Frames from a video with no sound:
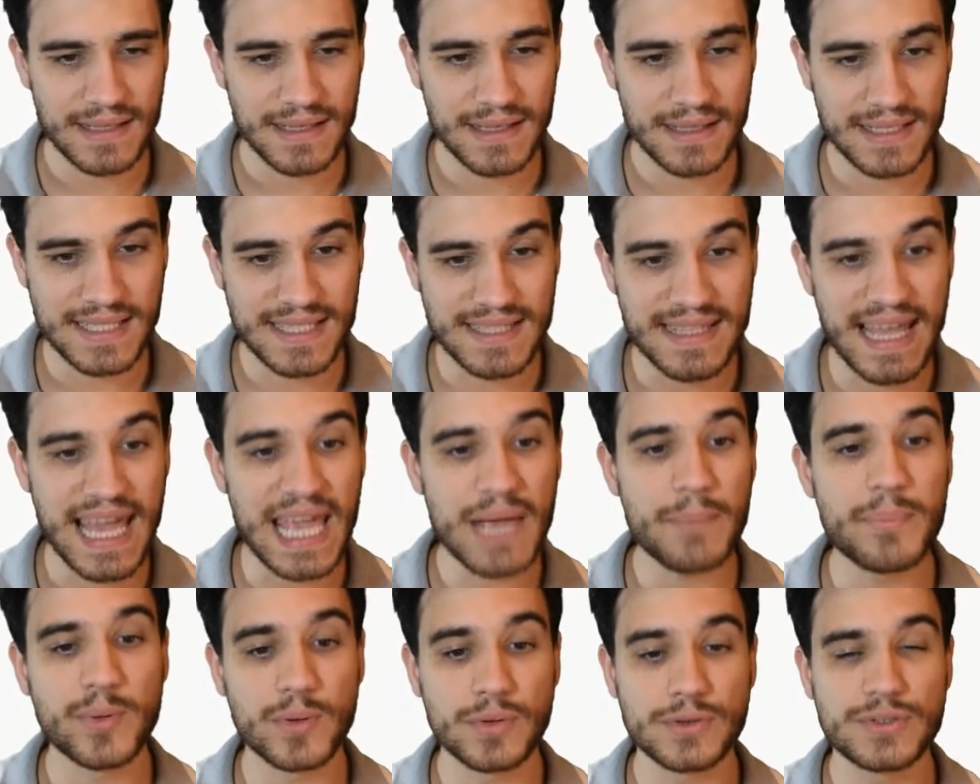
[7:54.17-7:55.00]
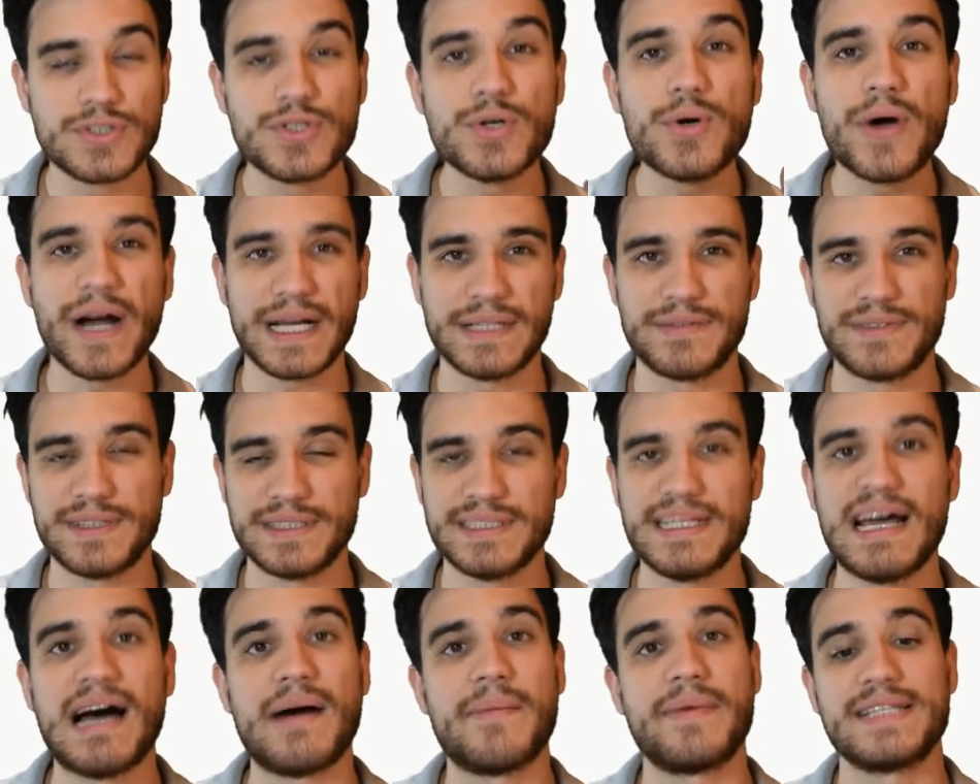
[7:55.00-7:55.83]
stable 200
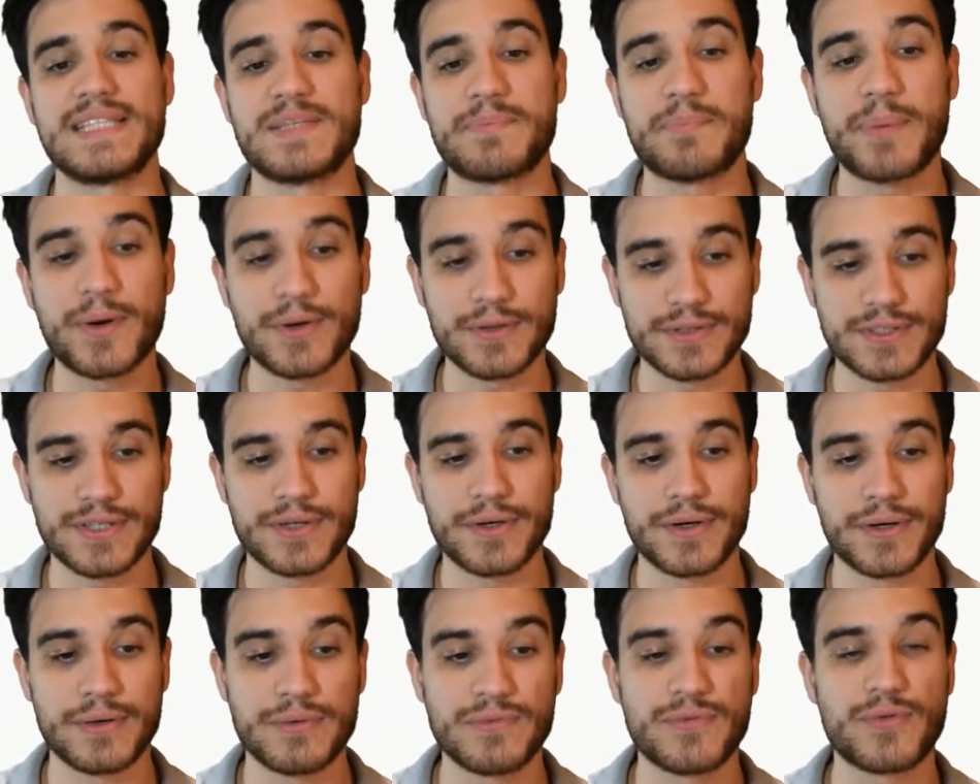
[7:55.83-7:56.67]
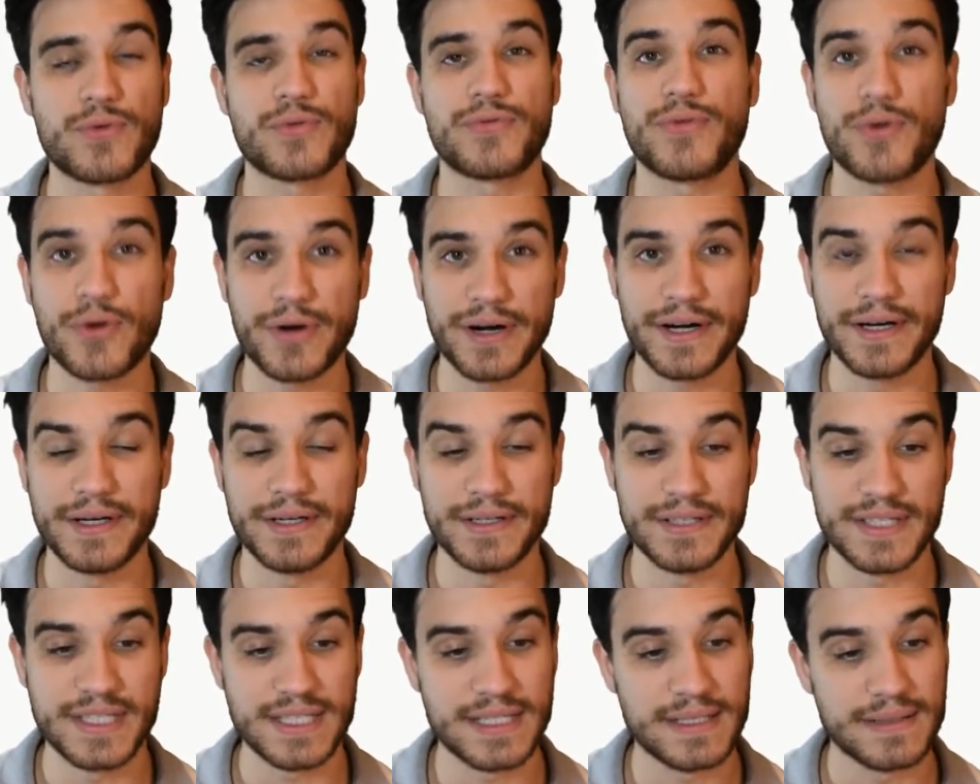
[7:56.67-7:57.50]
damage per turn for 4
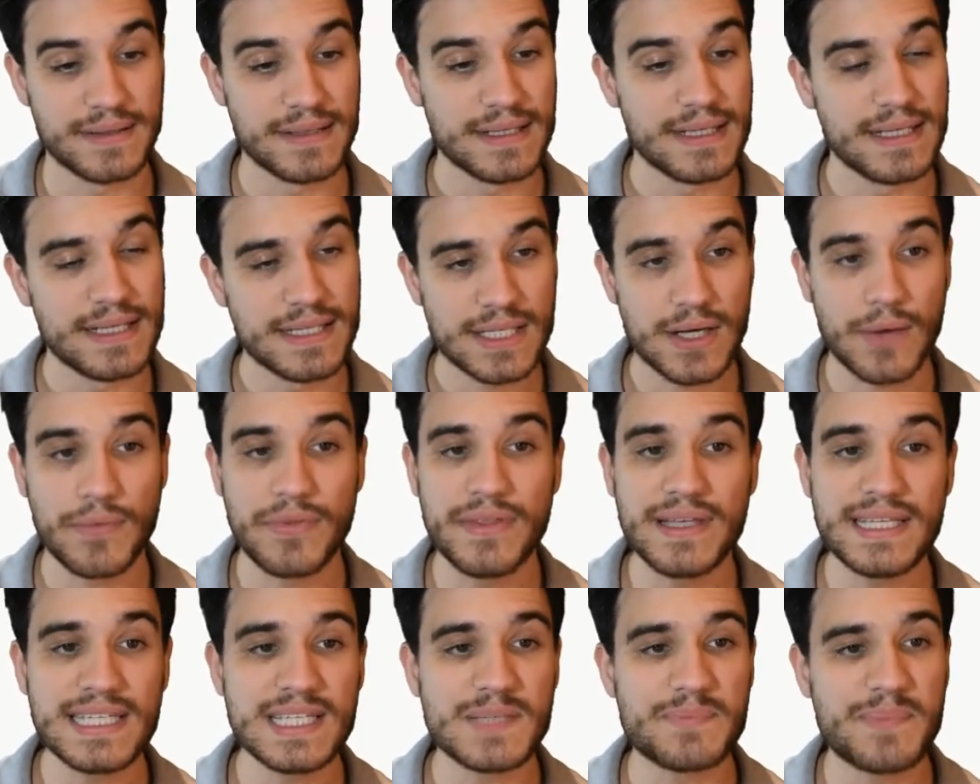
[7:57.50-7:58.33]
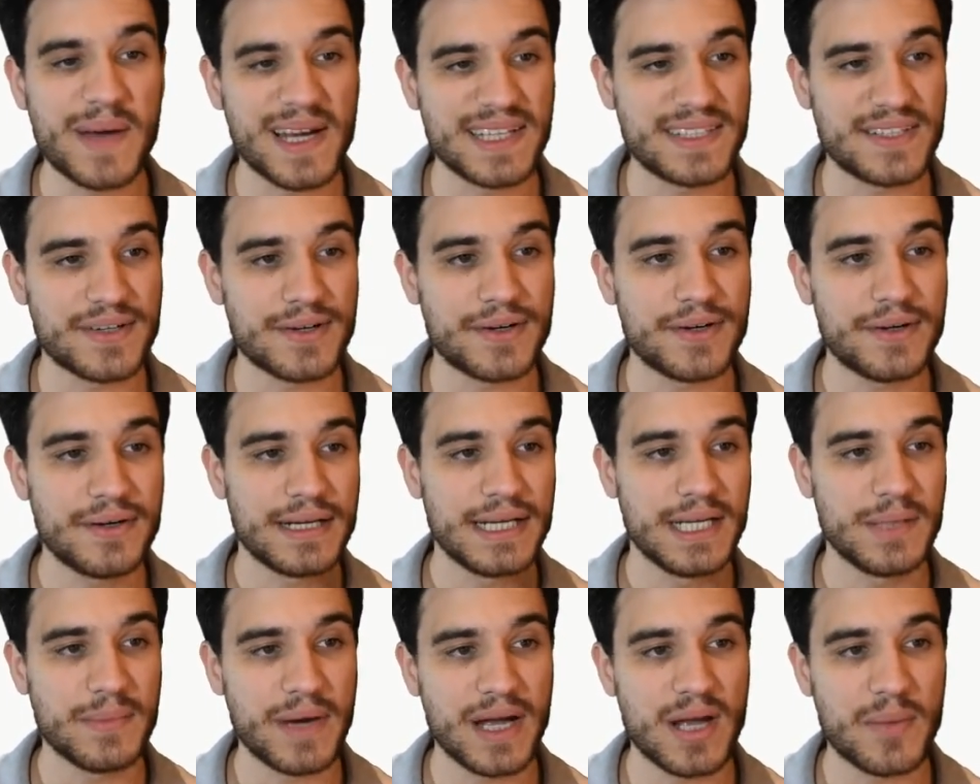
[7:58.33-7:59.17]
energy. So this is better,
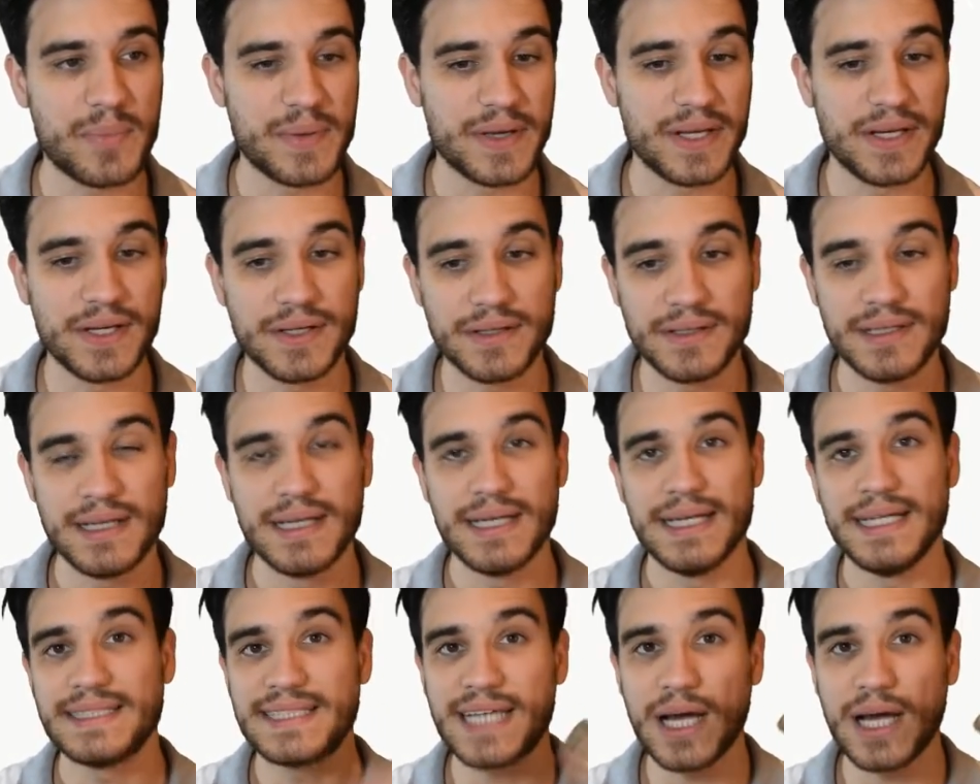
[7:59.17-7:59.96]
in my opinion. It